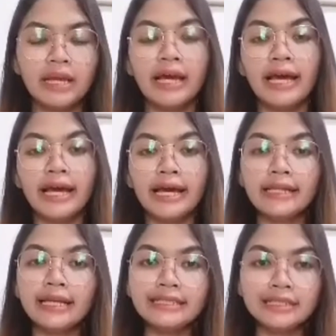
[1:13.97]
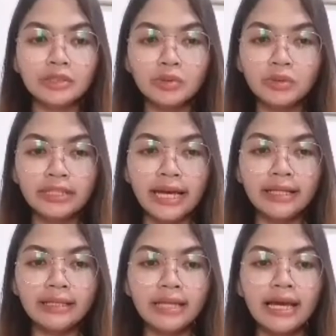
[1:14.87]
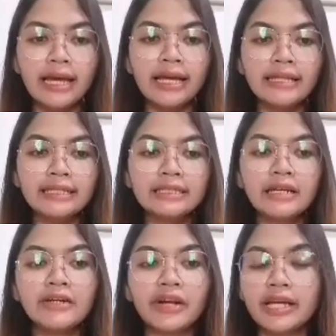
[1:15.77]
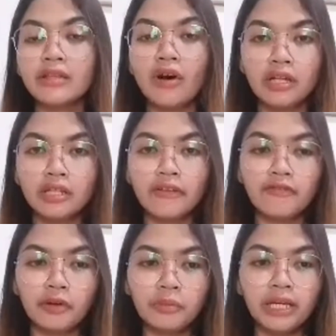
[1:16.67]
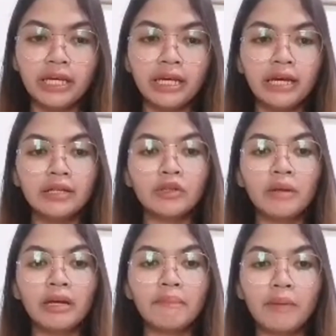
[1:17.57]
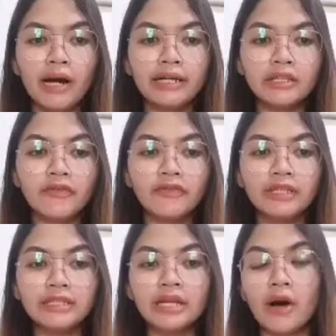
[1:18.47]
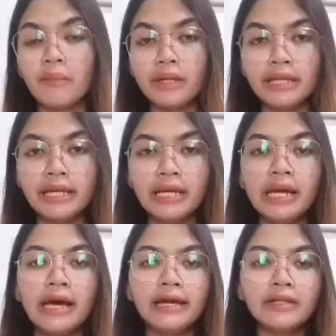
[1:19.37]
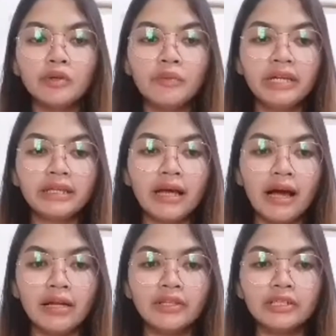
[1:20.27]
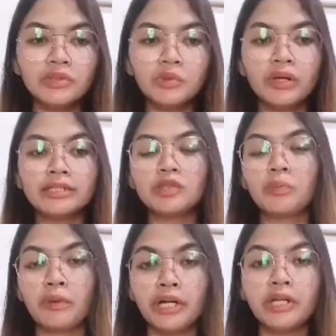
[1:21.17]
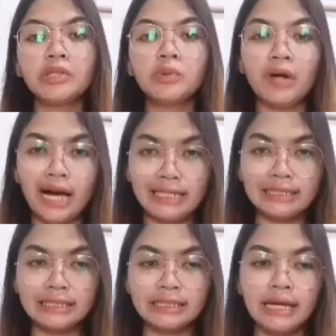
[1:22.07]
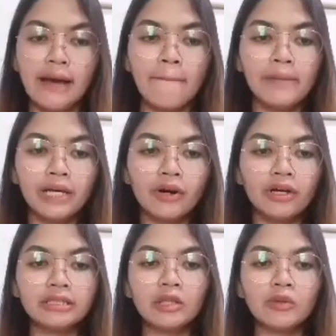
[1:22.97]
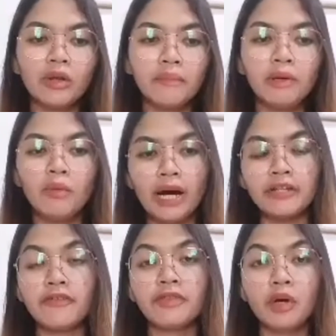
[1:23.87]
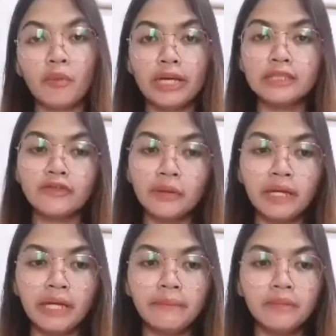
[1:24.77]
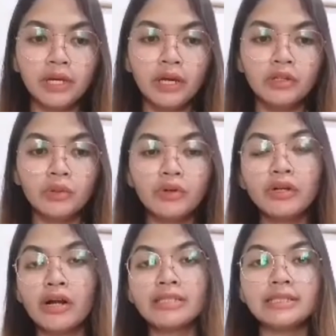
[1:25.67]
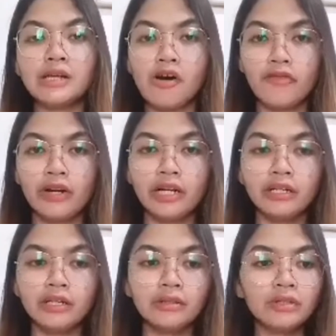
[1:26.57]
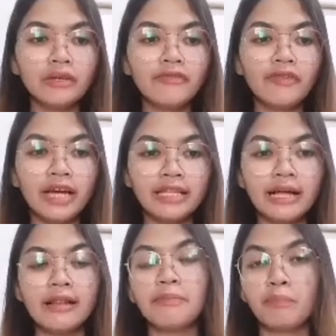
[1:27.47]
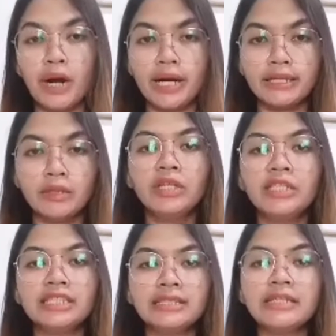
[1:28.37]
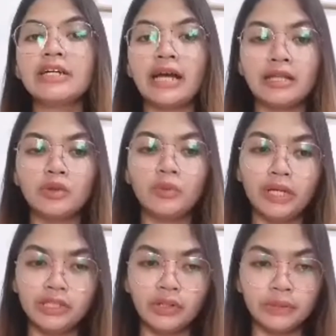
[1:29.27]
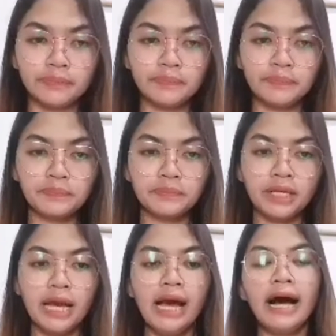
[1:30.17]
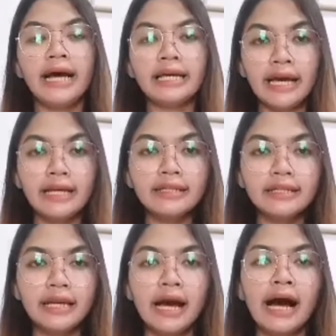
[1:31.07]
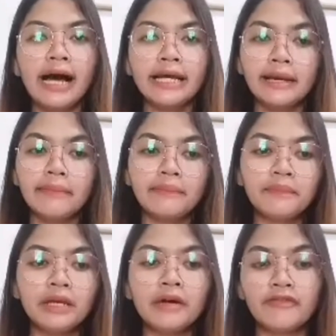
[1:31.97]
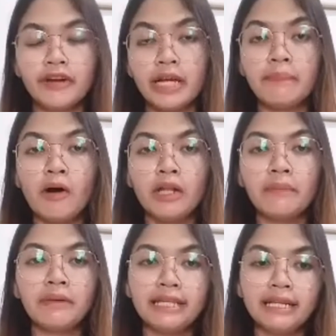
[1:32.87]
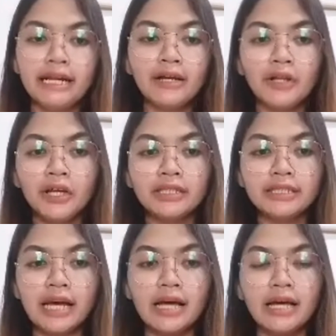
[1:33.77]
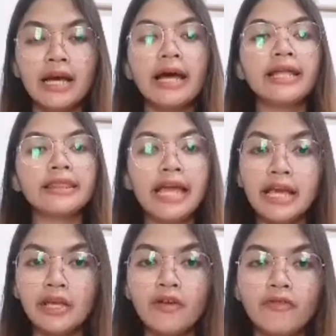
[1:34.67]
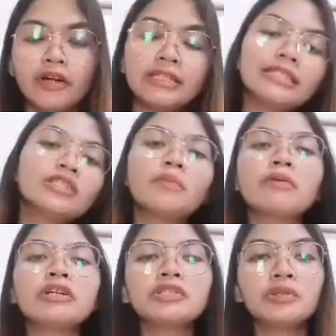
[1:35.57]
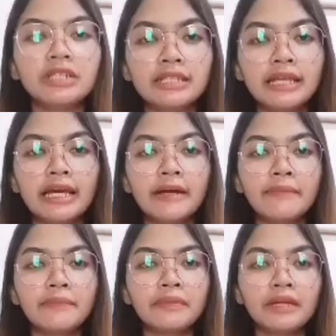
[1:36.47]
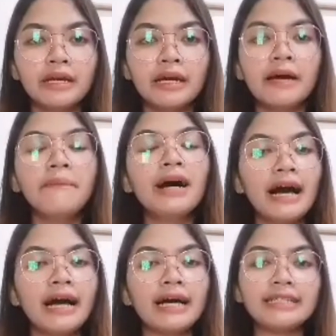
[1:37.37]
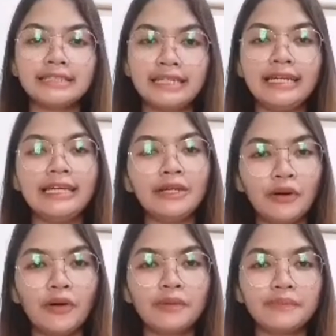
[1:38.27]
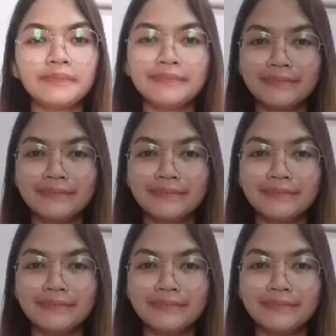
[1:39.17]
And as a student, it is a great honor for me to be a part of this company and to meet others who are superior to us because it will be one of the ways for me to cross over to the final part, which is the graduation. Again, I am Freah Paula Padilla Closa and thank you for this opportunity, mga ka-CEO.